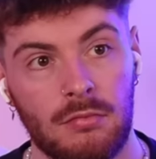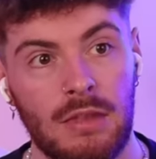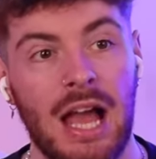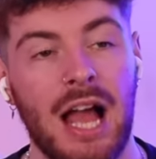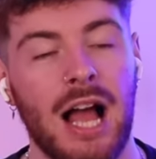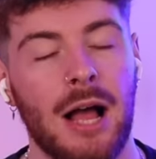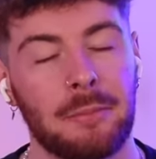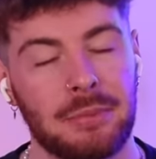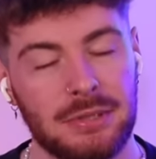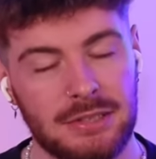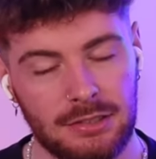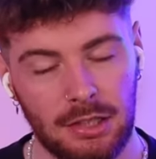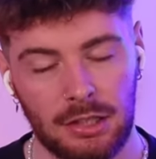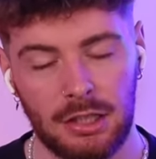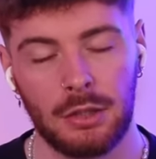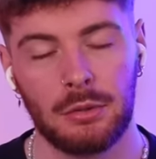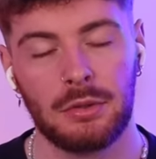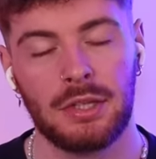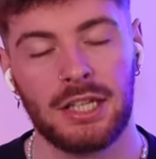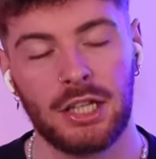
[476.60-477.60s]

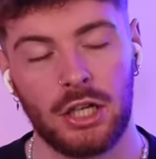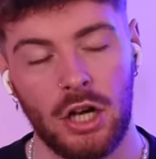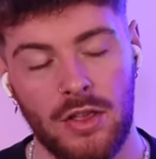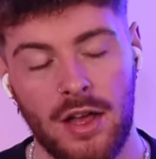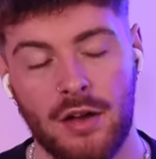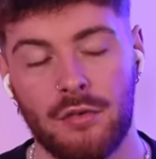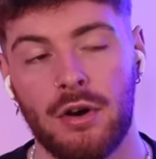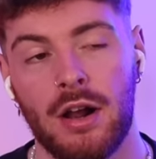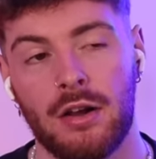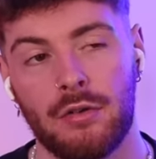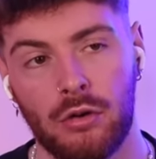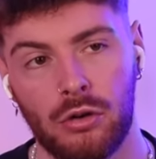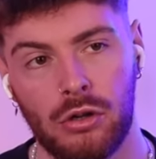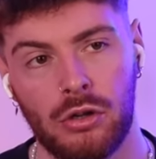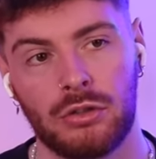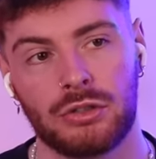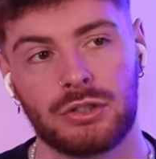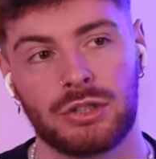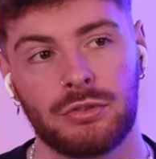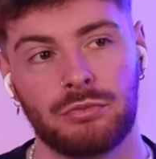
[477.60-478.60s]
Absolutely, you got that right,
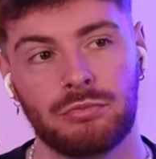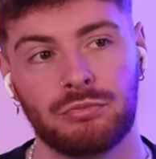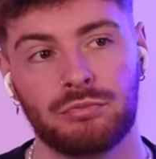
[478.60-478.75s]
Ronald.